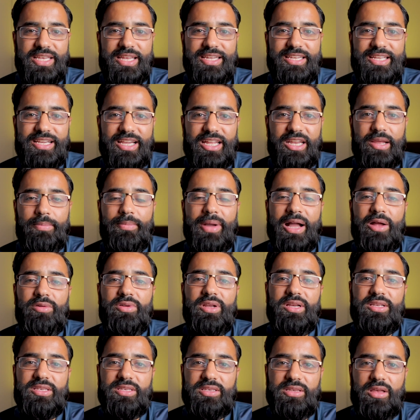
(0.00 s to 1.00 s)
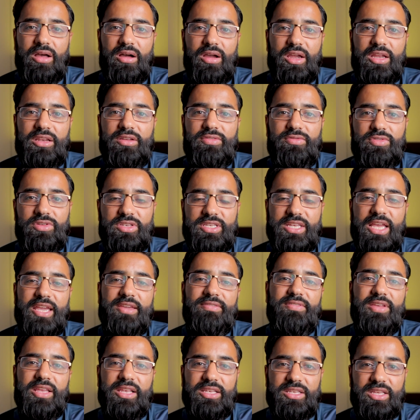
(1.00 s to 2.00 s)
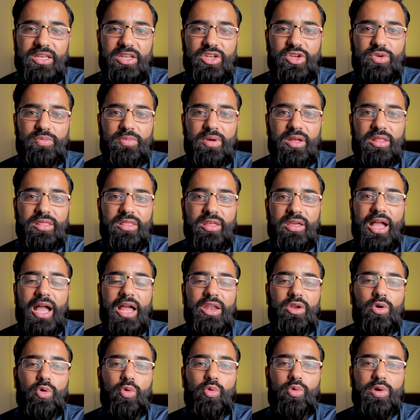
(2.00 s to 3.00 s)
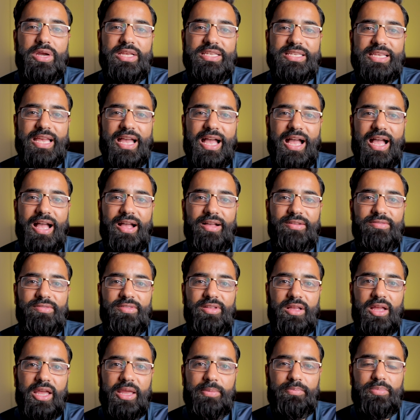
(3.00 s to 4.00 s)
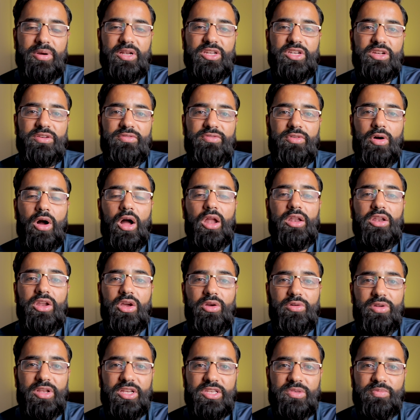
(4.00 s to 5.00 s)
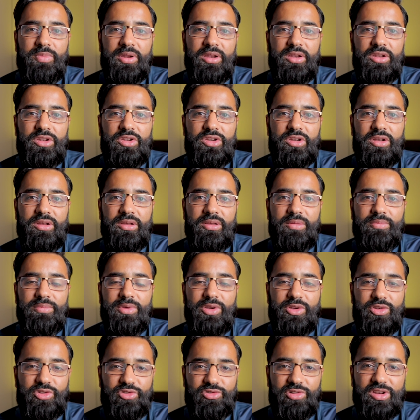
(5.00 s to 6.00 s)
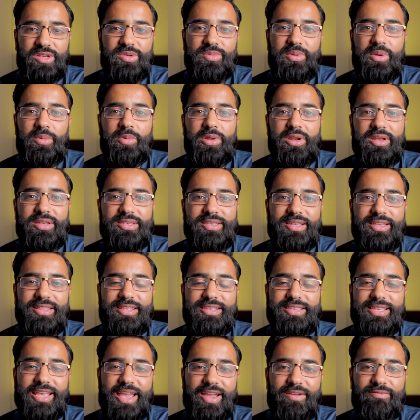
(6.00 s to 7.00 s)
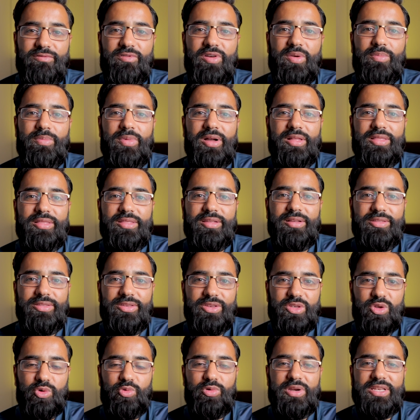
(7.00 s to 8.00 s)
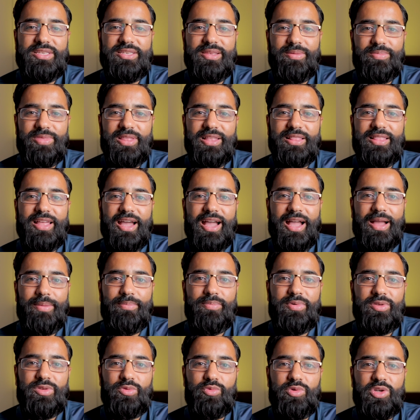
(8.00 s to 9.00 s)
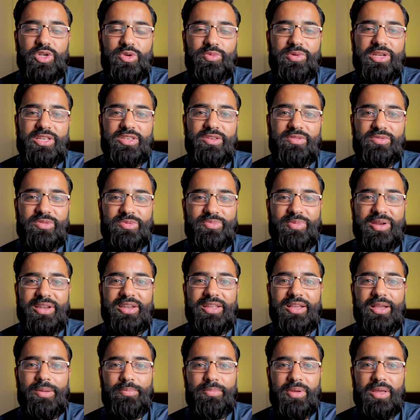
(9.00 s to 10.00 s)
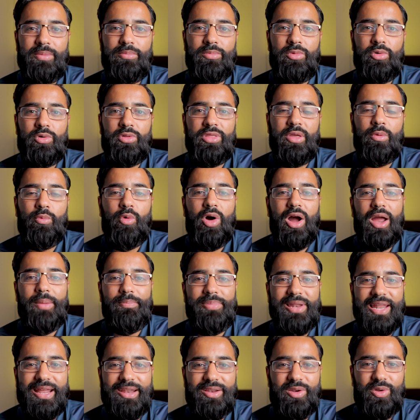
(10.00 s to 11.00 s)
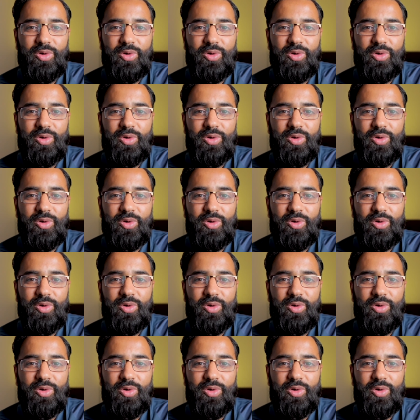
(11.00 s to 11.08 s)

setting an amount aside for savings each month and always have a budget for unknown expenditure. Because trust me when I say this, every month there's always something that happens which means I'm spending a bit more than what I planned